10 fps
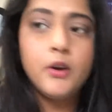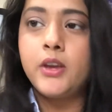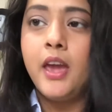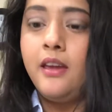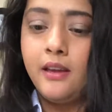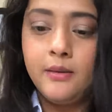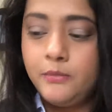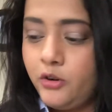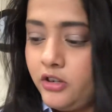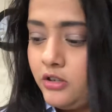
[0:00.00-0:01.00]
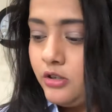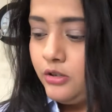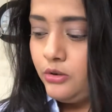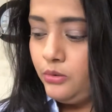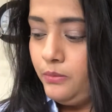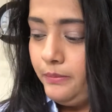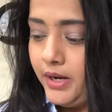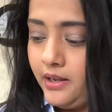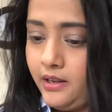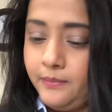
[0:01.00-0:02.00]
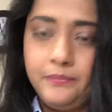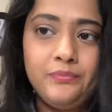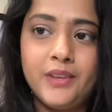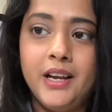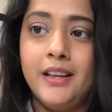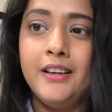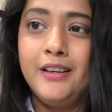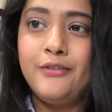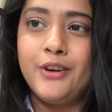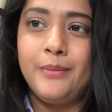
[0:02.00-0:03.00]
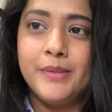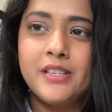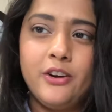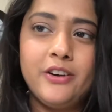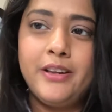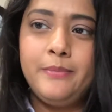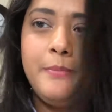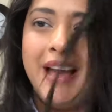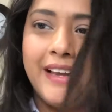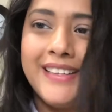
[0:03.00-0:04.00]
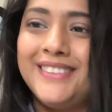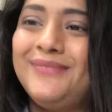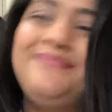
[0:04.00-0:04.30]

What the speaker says: okay, I'm going to do my eyeliner and mascara and be back.